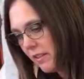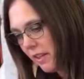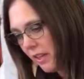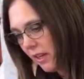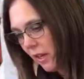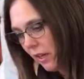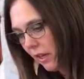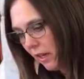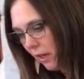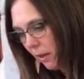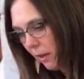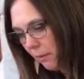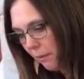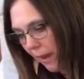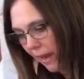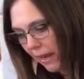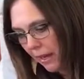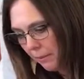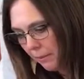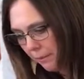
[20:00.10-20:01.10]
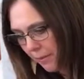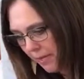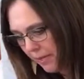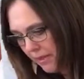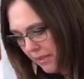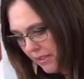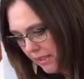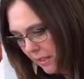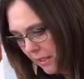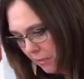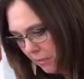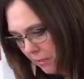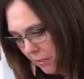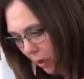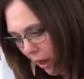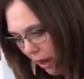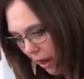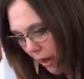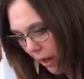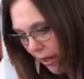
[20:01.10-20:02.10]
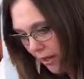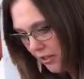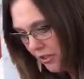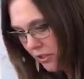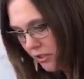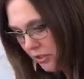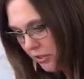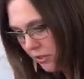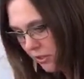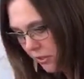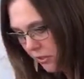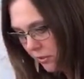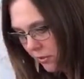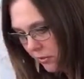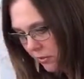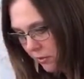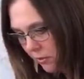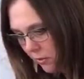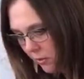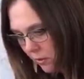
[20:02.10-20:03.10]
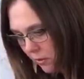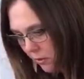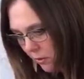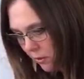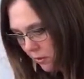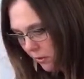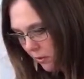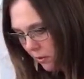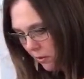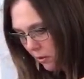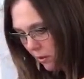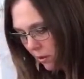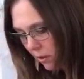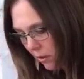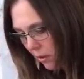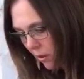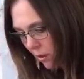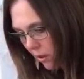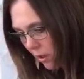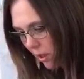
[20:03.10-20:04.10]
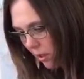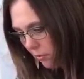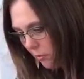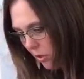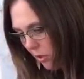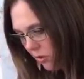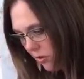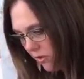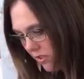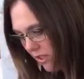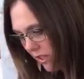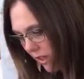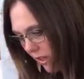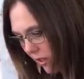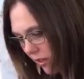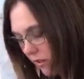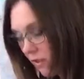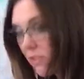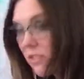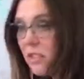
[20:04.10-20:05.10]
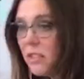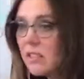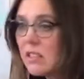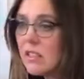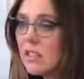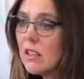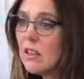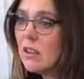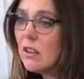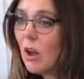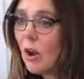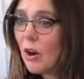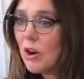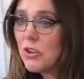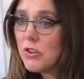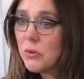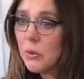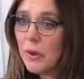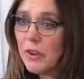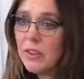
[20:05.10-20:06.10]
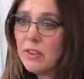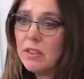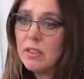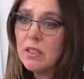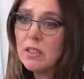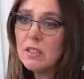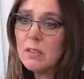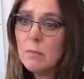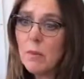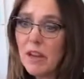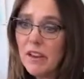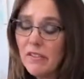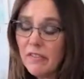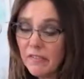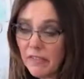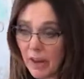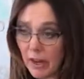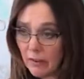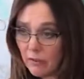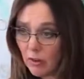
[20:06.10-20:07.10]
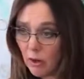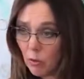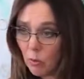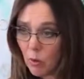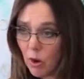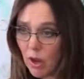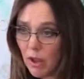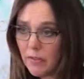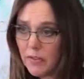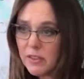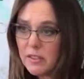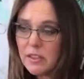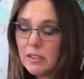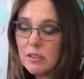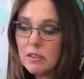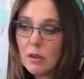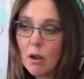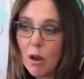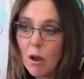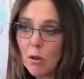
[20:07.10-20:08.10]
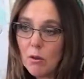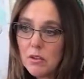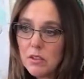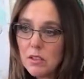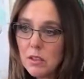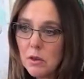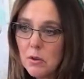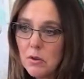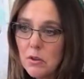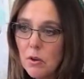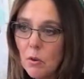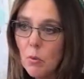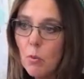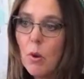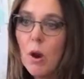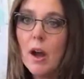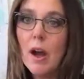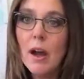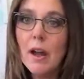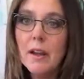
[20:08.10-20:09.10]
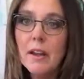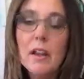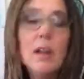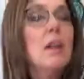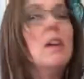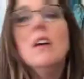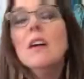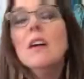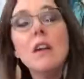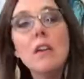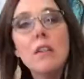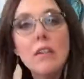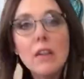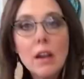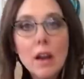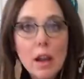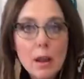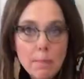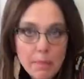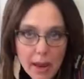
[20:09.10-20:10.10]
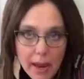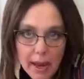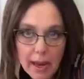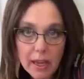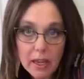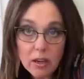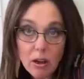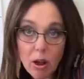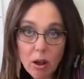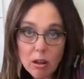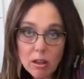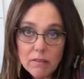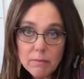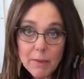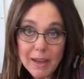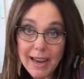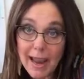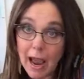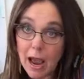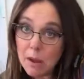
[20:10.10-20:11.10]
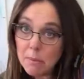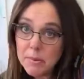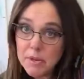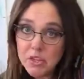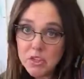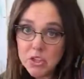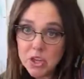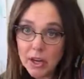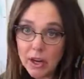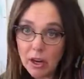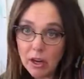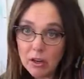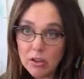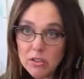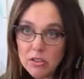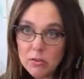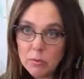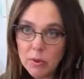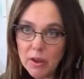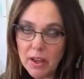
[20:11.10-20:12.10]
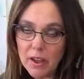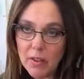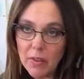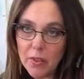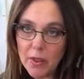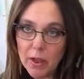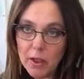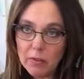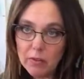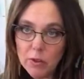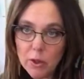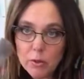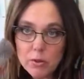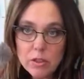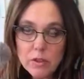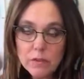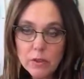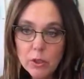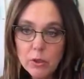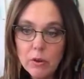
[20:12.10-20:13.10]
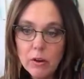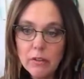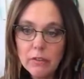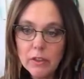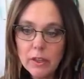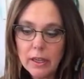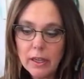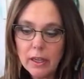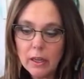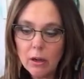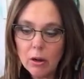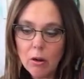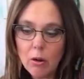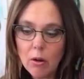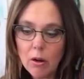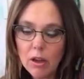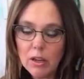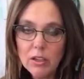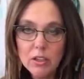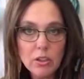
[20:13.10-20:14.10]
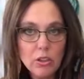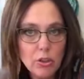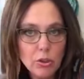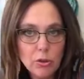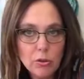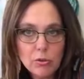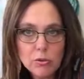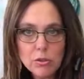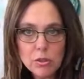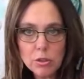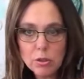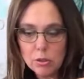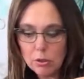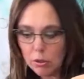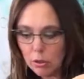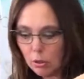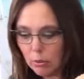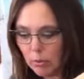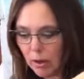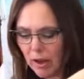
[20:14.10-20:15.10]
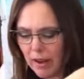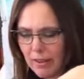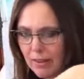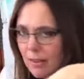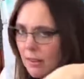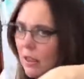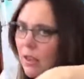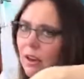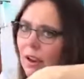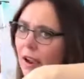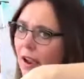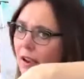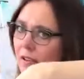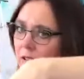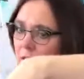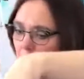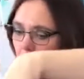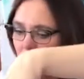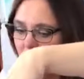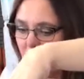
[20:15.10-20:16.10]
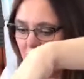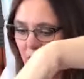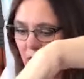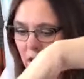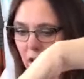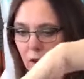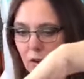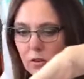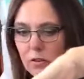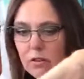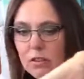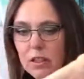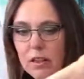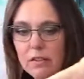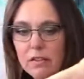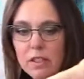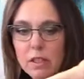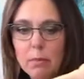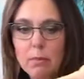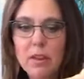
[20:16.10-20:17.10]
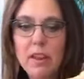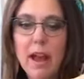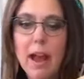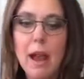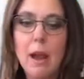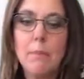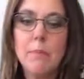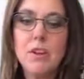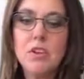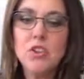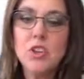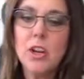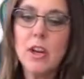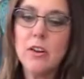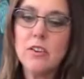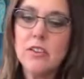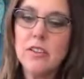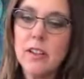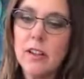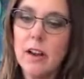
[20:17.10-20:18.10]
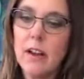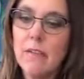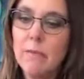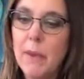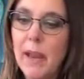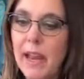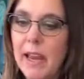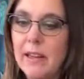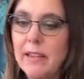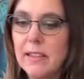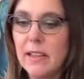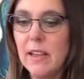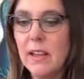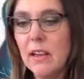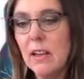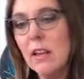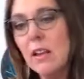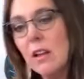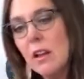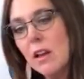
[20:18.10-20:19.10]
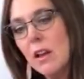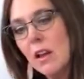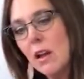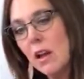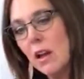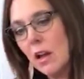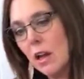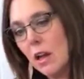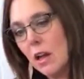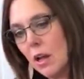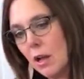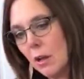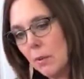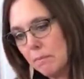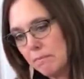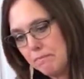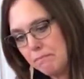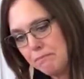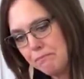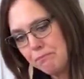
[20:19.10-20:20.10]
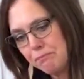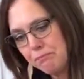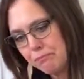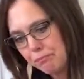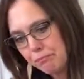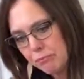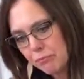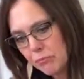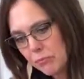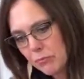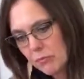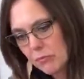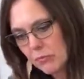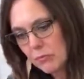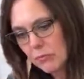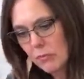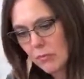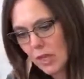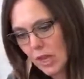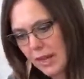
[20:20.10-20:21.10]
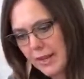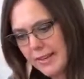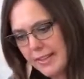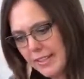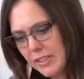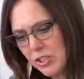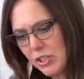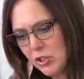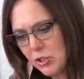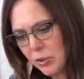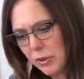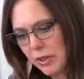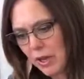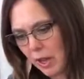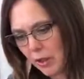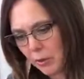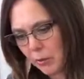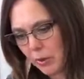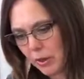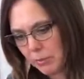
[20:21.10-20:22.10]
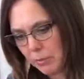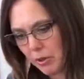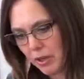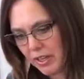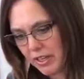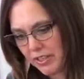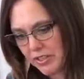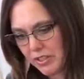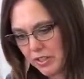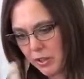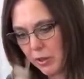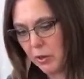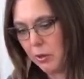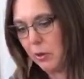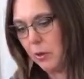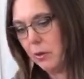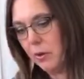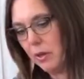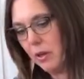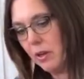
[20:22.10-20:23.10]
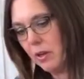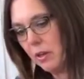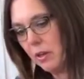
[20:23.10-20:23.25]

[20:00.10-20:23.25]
the Paint Pixie brush that I'm using. This is the large one. This is my favorite one. This is also the one that I paint all of my happy chairs with. And those of you over here on YouTube, I think I have some videos of some of the happy chairs that I've painted. I need to do another one pretty soon,